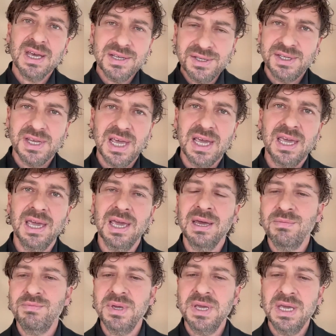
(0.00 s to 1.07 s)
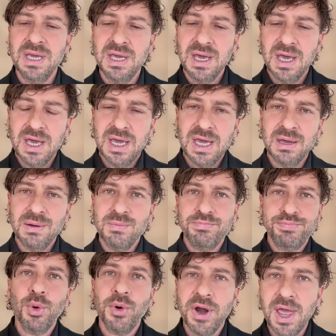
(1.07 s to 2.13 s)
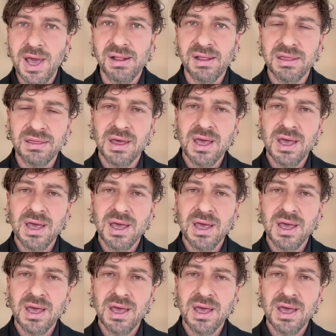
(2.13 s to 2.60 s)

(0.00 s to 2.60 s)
sick and be in poor health?